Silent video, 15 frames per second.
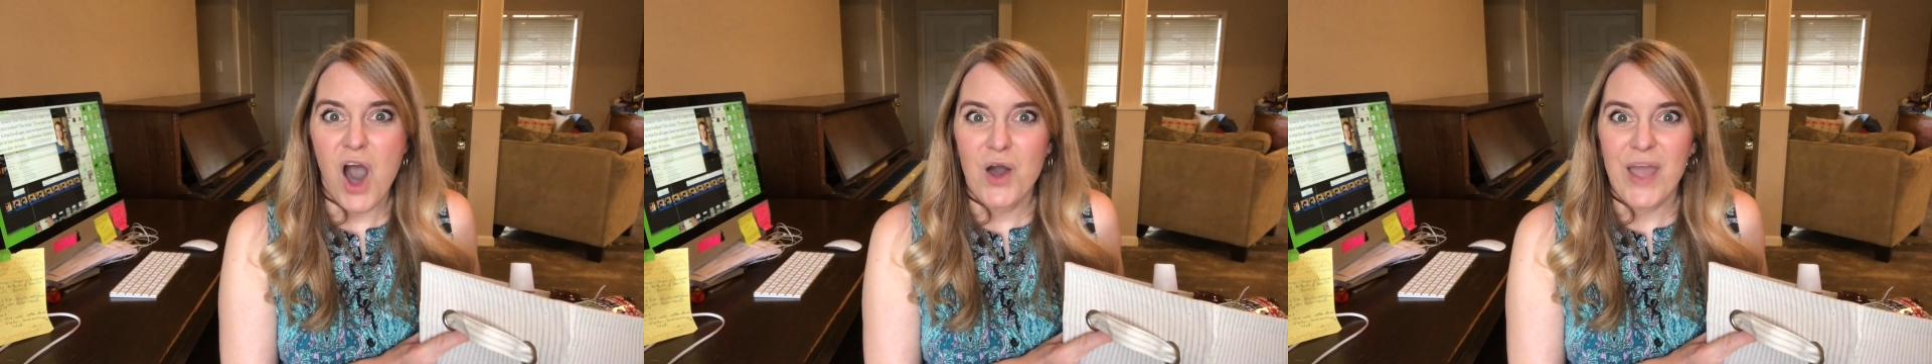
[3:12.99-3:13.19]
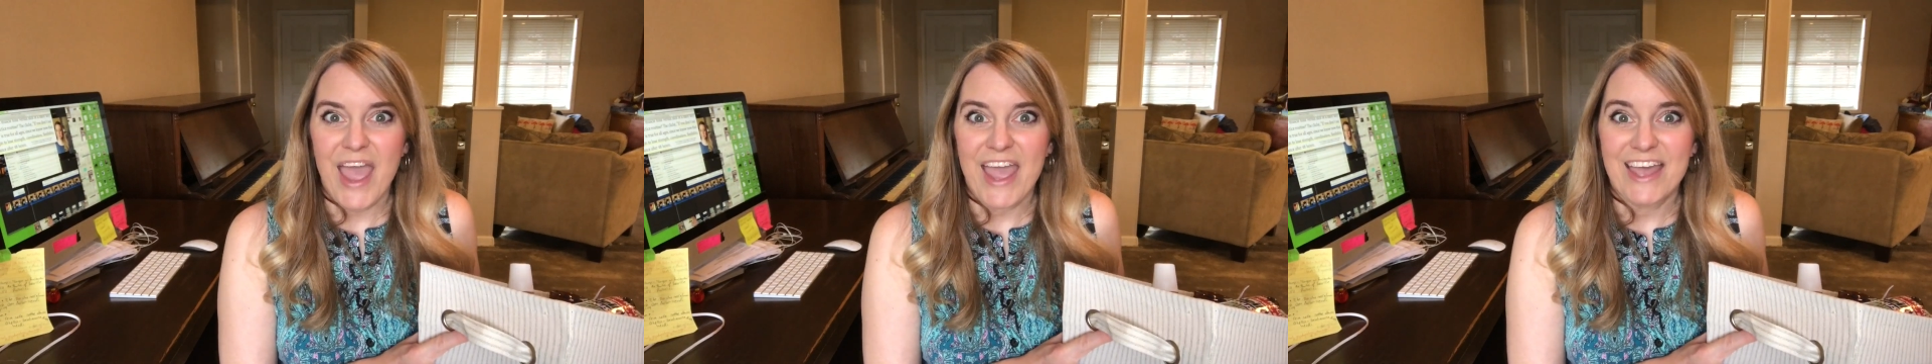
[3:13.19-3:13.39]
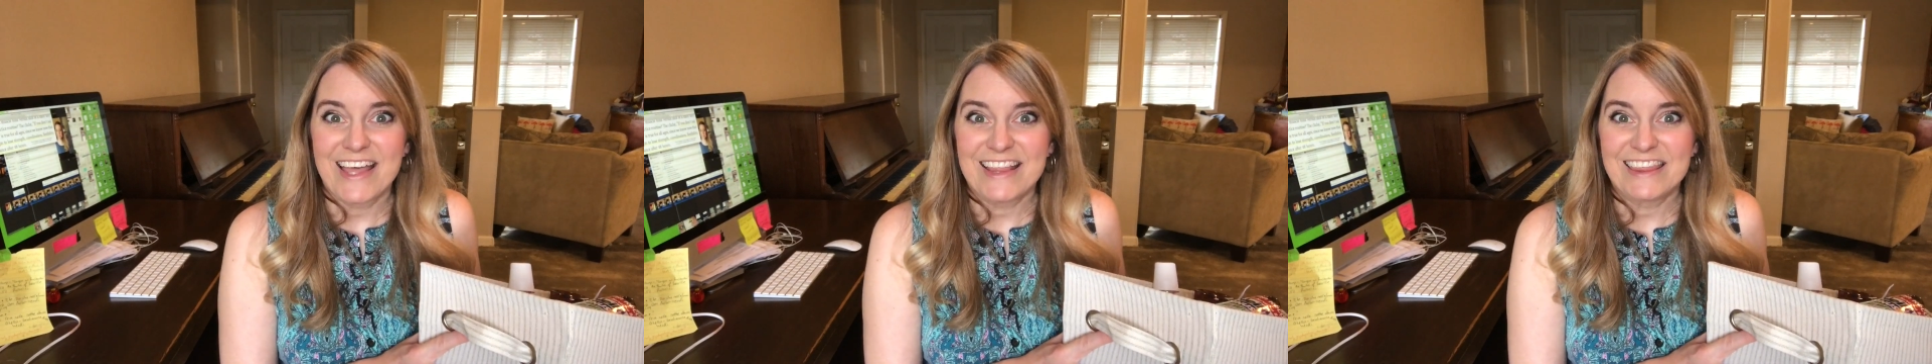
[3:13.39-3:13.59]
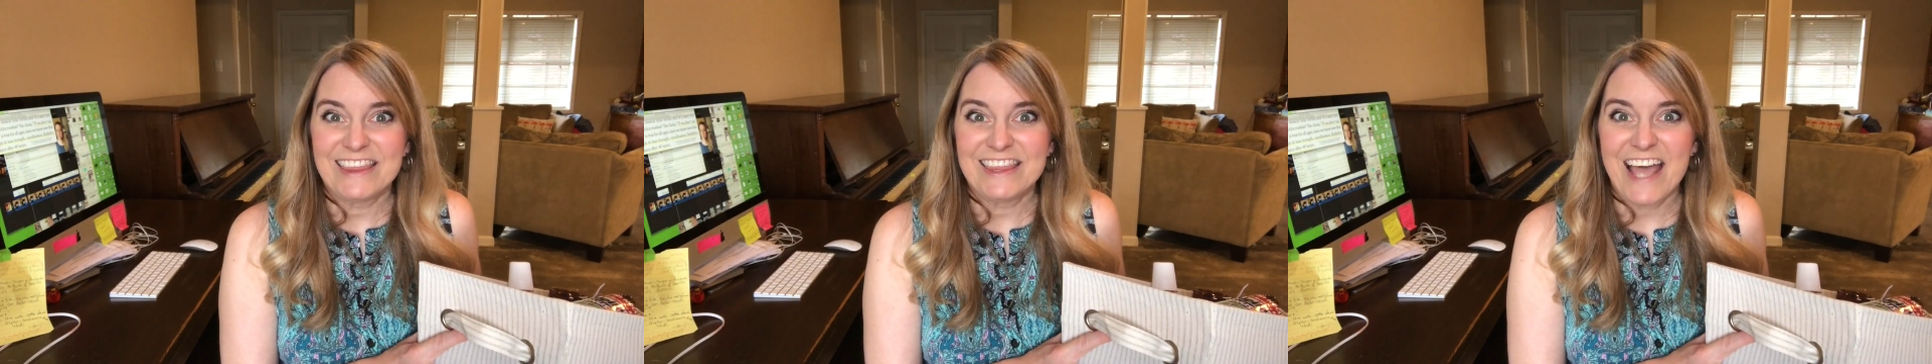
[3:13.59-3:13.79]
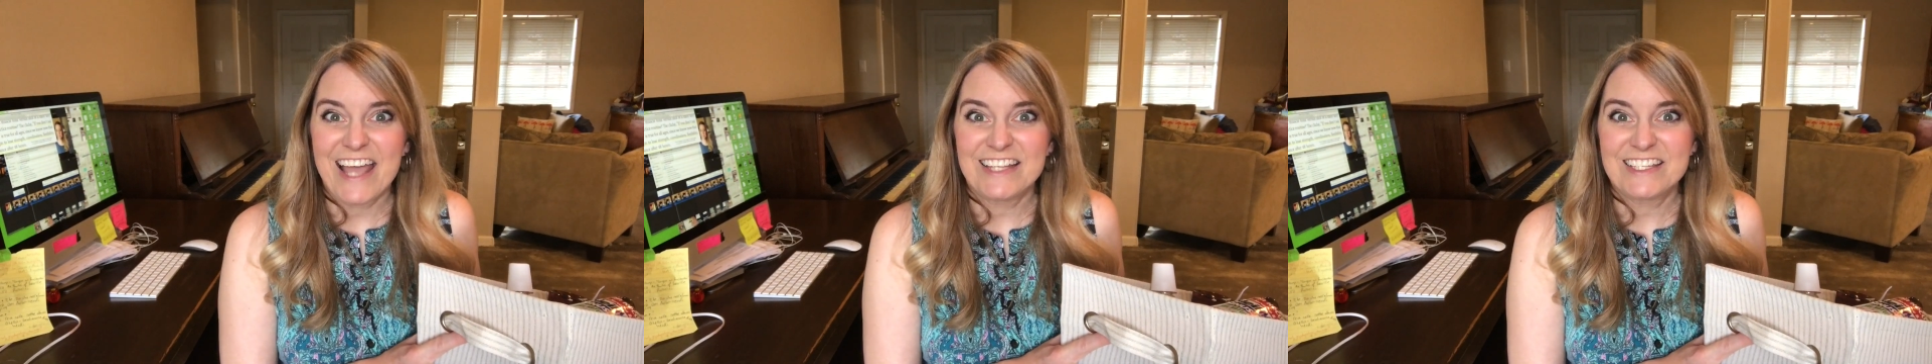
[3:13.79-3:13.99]
Okay,
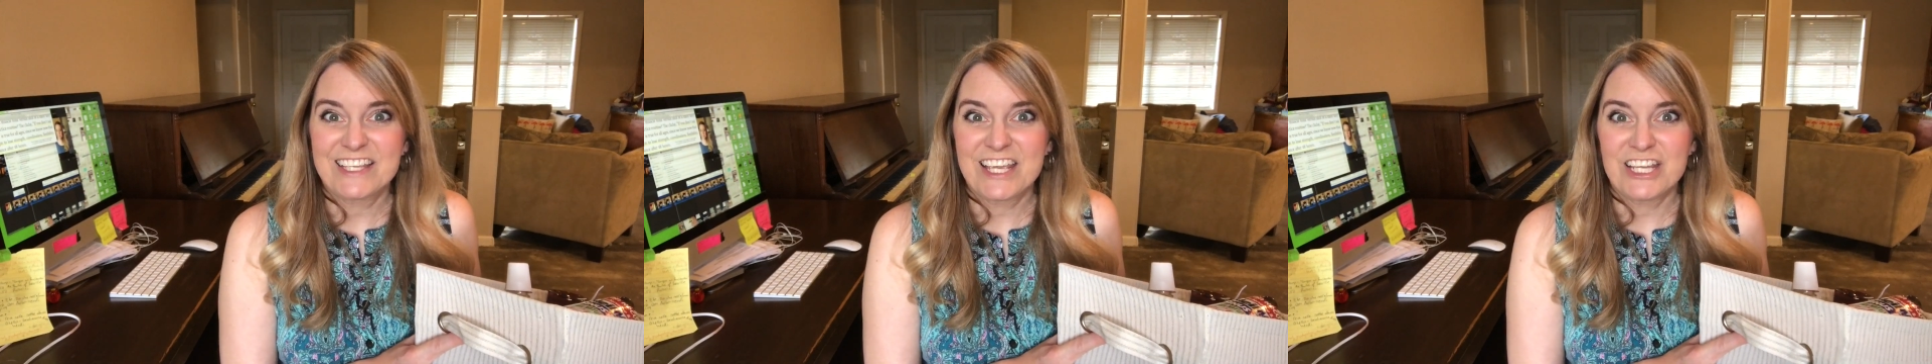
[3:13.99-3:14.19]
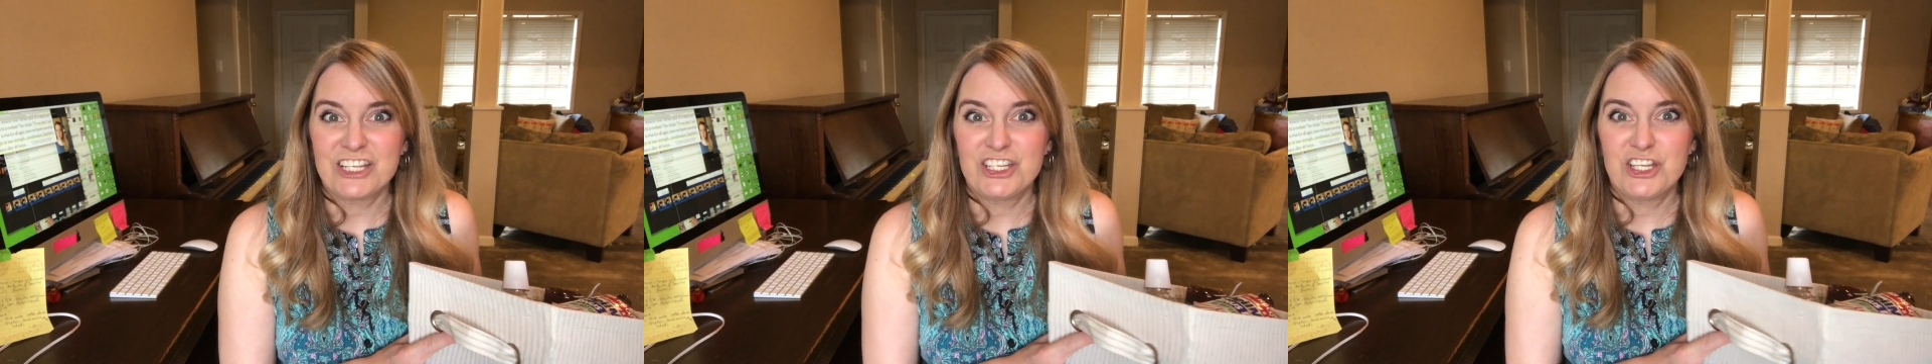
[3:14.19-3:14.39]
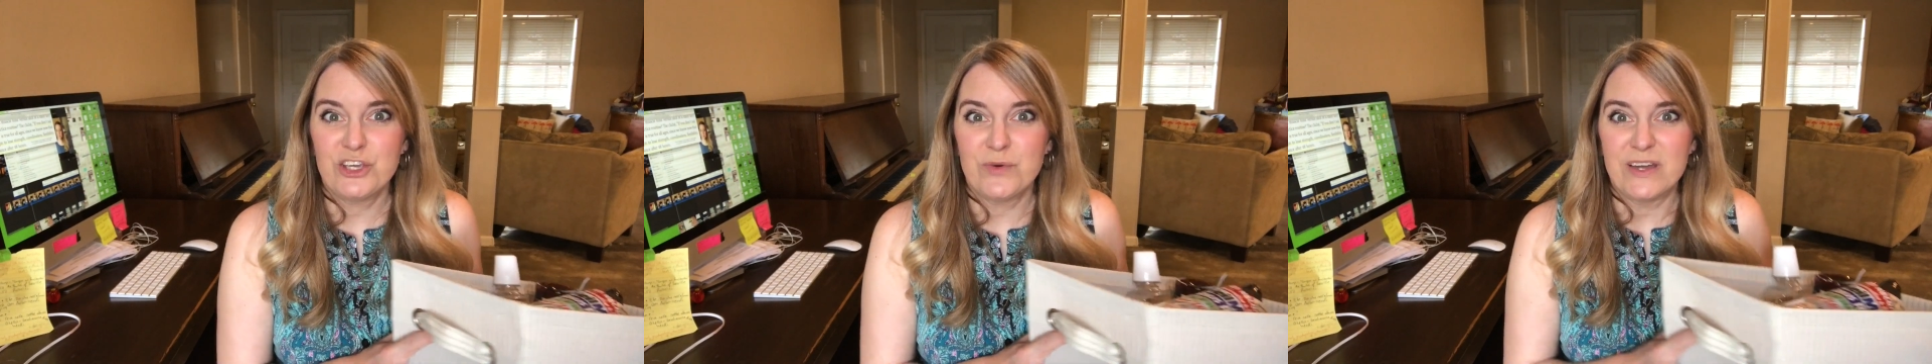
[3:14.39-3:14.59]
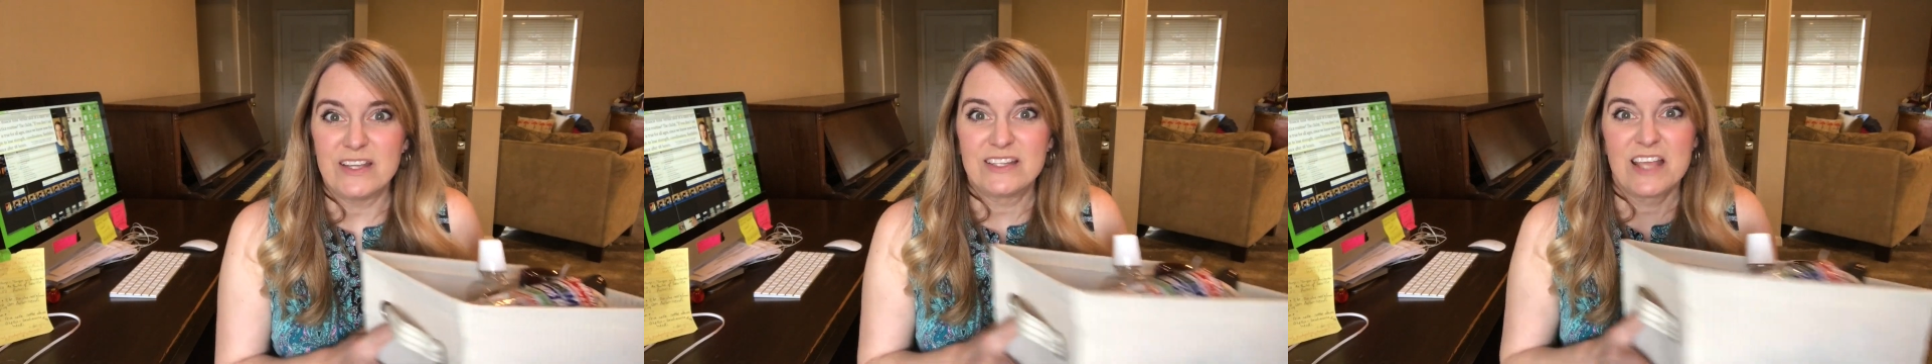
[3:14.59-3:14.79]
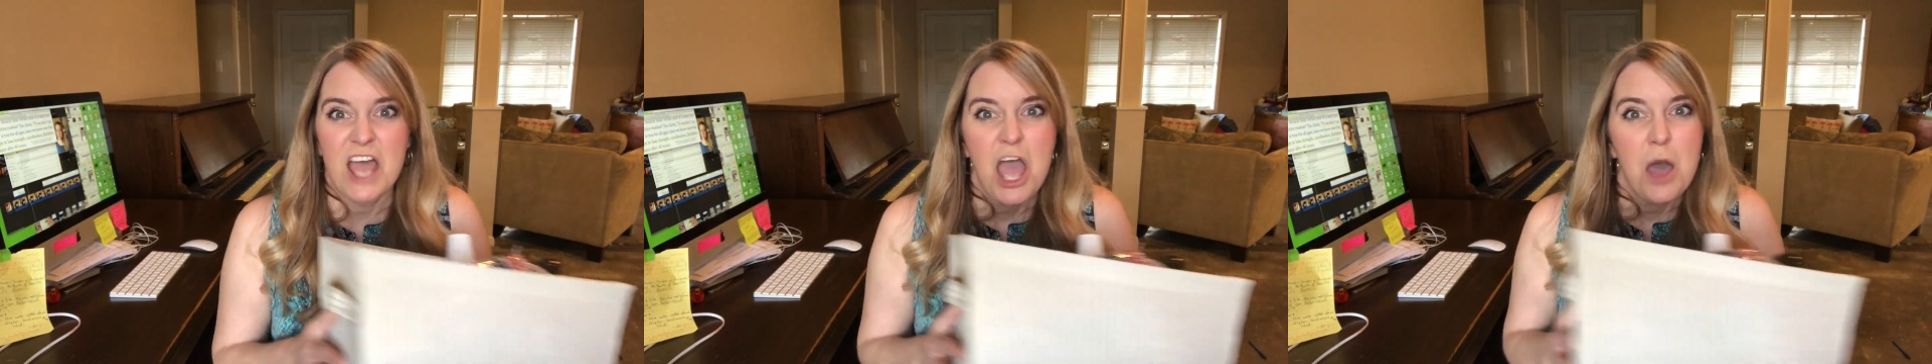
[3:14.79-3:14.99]
let's get to
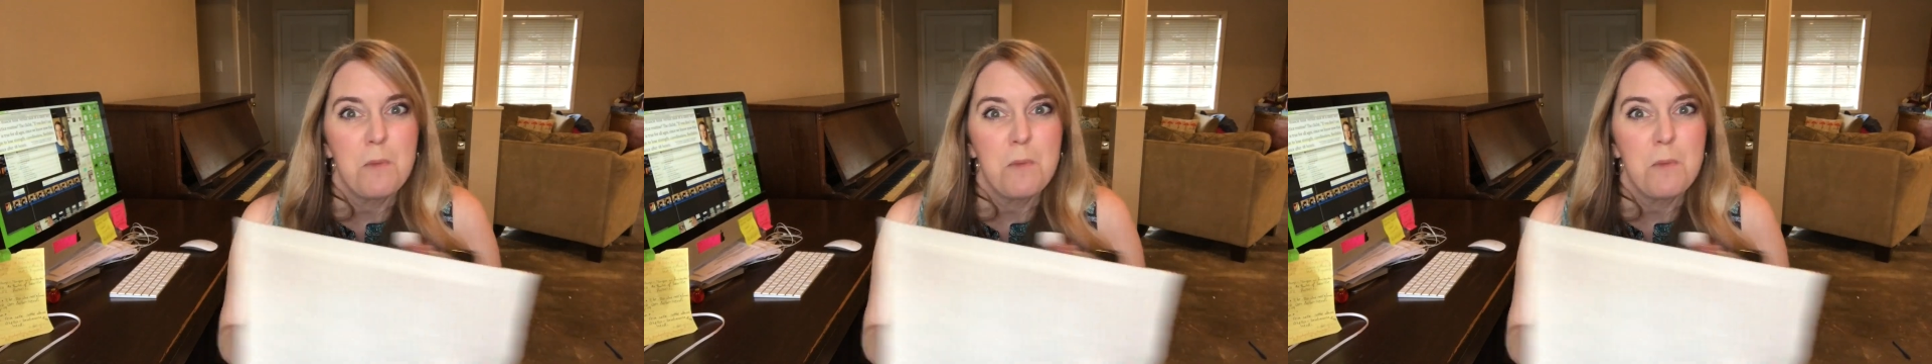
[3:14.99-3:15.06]
it.